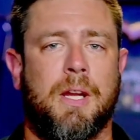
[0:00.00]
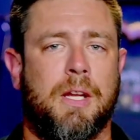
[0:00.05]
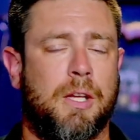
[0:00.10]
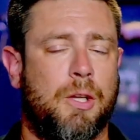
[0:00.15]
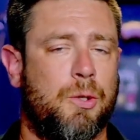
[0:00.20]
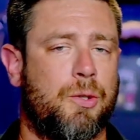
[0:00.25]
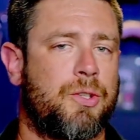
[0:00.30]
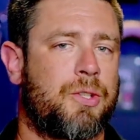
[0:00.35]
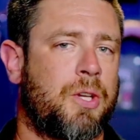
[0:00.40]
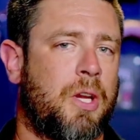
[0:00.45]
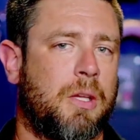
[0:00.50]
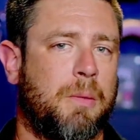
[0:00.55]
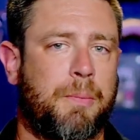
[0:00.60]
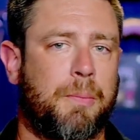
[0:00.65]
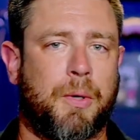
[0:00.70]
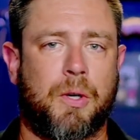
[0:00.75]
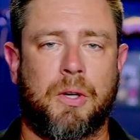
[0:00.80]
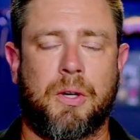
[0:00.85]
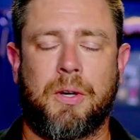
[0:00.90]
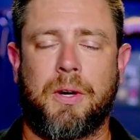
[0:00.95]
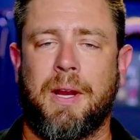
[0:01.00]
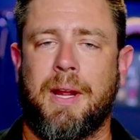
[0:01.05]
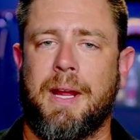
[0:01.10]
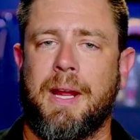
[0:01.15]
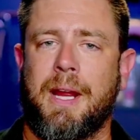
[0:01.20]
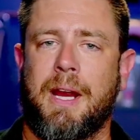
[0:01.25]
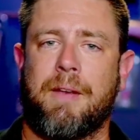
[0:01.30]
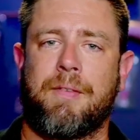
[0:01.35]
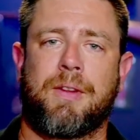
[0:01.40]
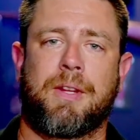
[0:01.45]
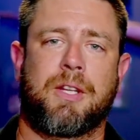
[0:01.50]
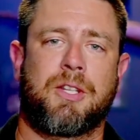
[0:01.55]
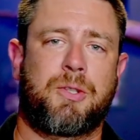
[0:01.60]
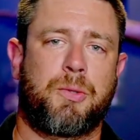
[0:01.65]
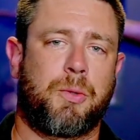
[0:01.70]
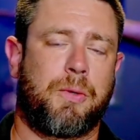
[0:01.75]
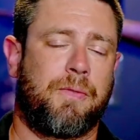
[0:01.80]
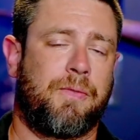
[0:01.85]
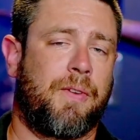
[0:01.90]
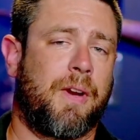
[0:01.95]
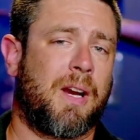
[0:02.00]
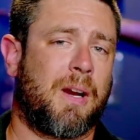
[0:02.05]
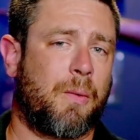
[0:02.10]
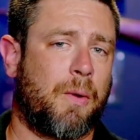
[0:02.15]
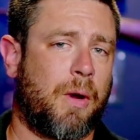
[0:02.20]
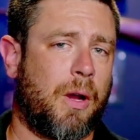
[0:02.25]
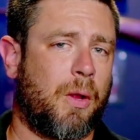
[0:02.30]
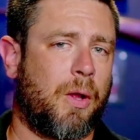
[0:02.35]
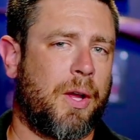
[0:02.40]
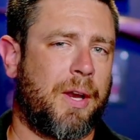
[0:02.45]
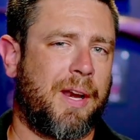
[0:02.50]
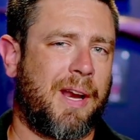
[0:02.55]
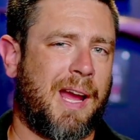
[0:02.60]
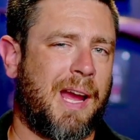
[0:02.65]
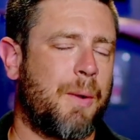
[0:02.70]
You just saw the burn. Everything is doing very well on it.